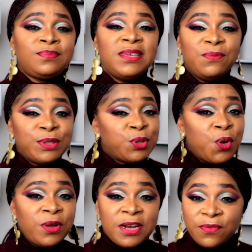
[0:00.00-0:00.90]
There is no
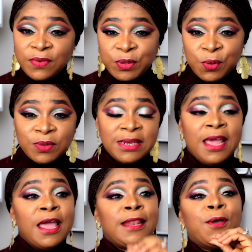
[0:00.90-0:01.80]
other resource.
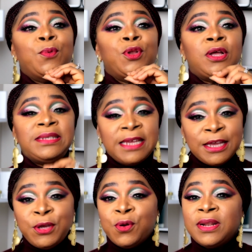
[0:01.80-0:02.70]
They will not
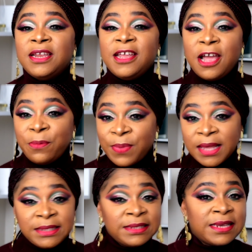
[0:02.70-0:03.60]
take your clinical
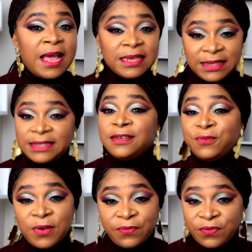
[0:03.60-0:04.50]
practice as a
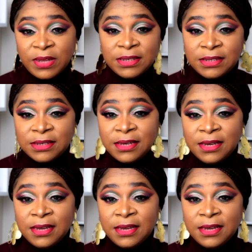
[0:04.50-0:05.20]
reference.